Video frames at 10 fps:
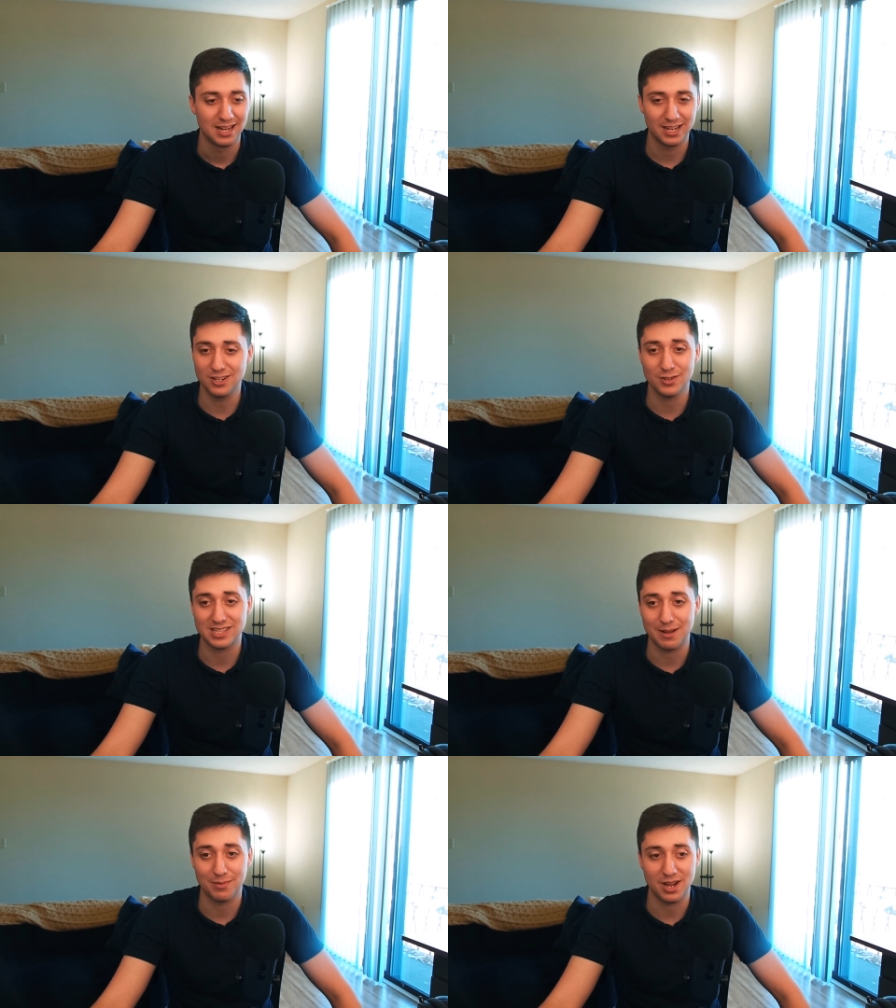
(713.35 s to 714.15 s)
You can do the
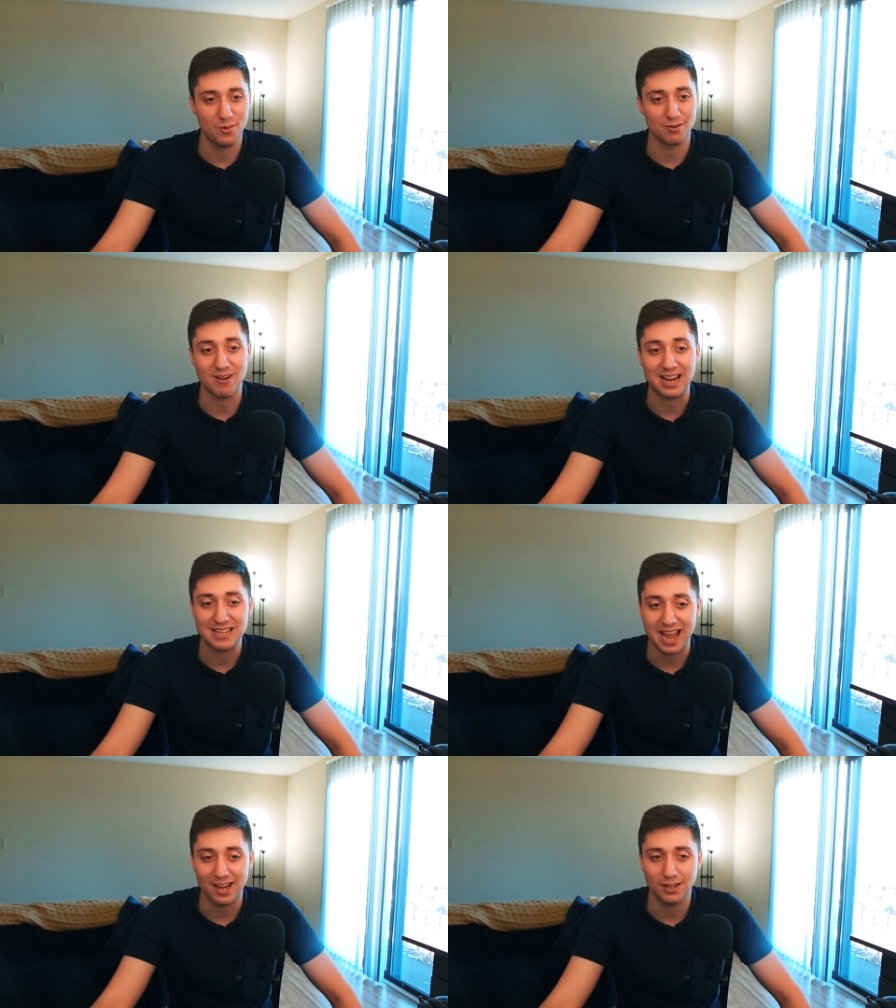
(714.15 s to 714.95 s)
same thing with a
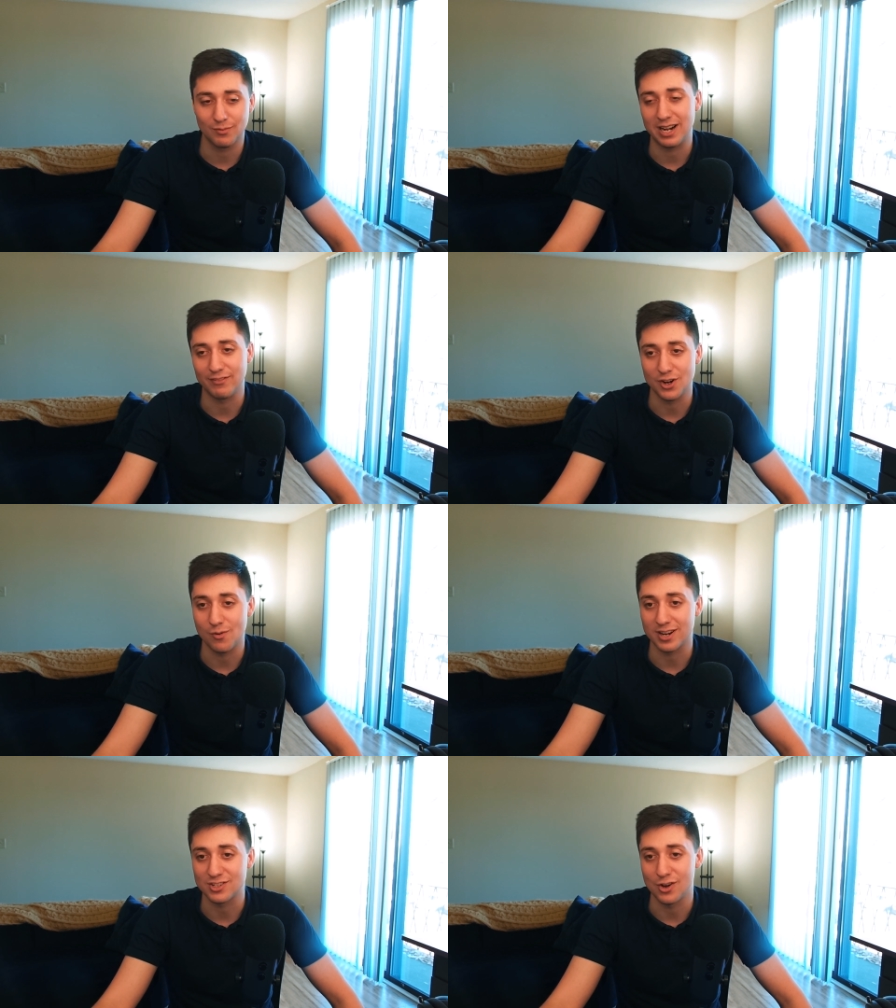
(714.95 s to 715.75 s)
rectangle, right? If you don't
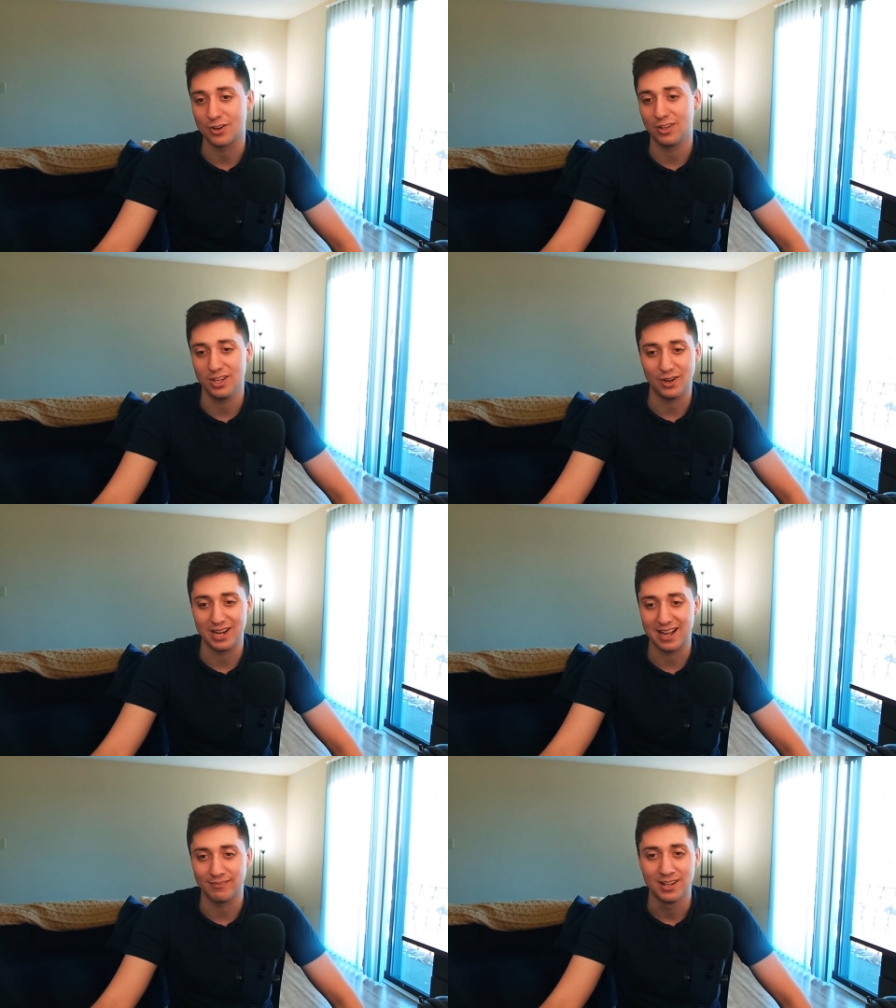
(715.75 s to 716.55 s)
want a circle, you can
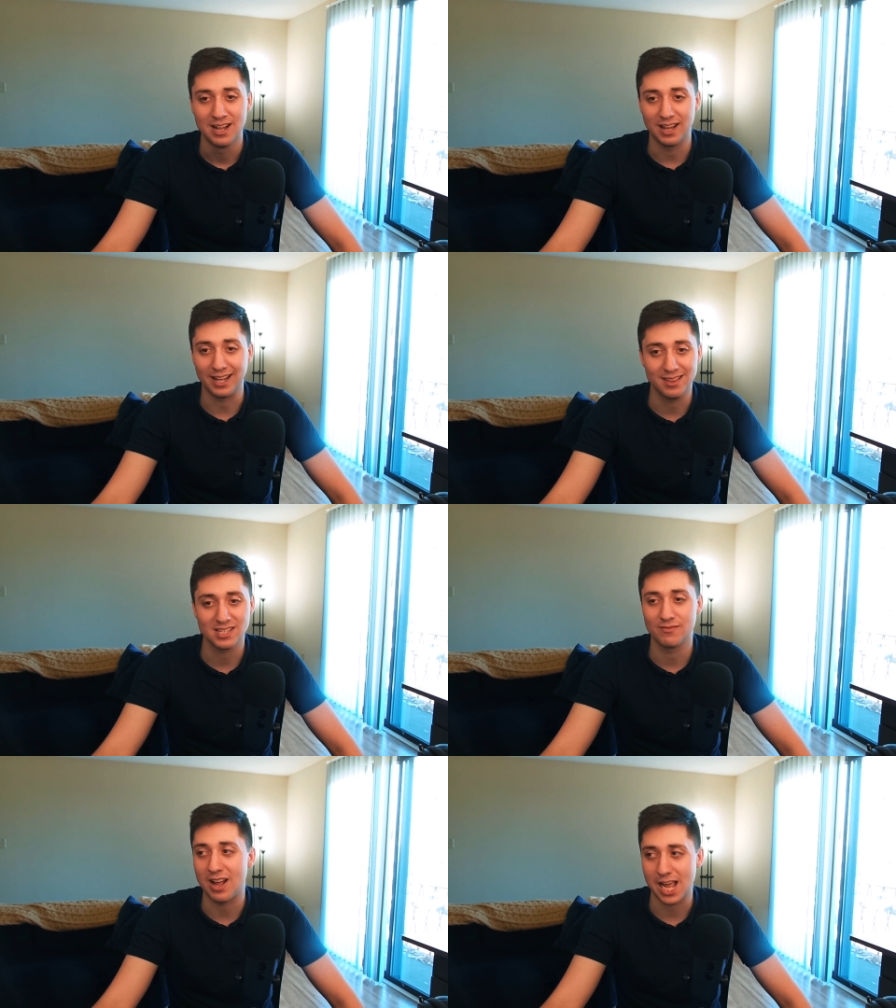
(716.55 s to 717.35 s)
have like
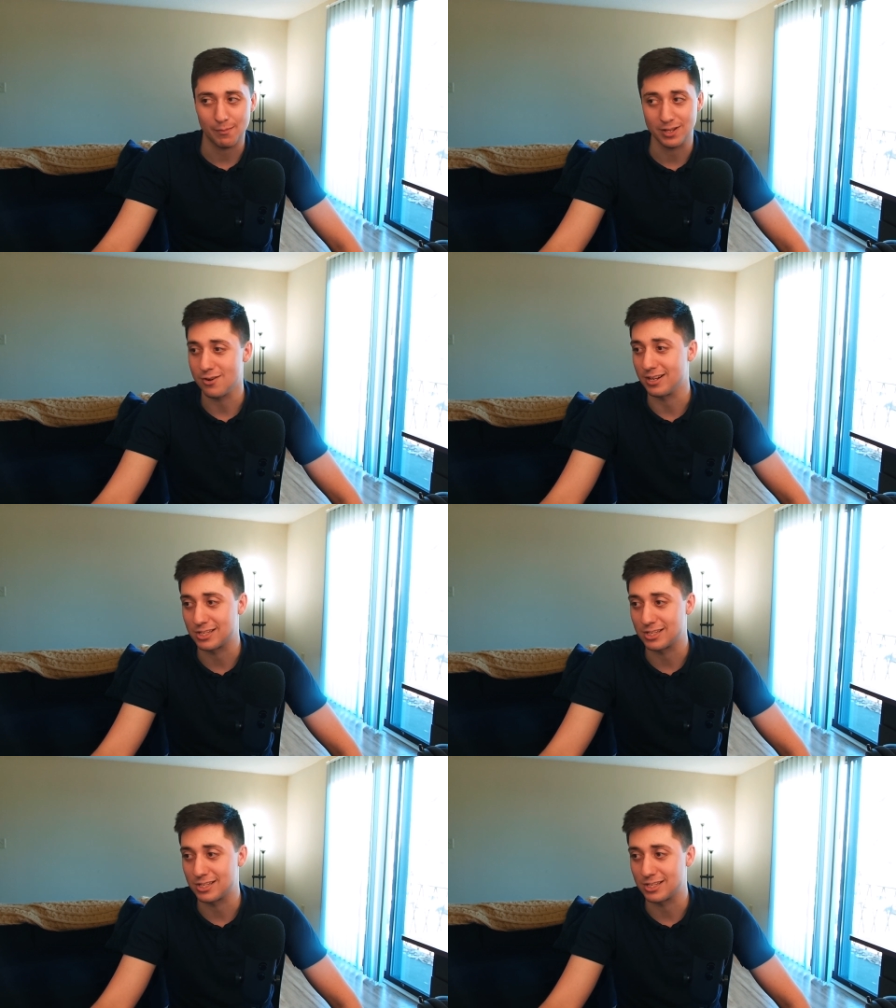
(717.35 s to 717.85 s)
this vibe and you can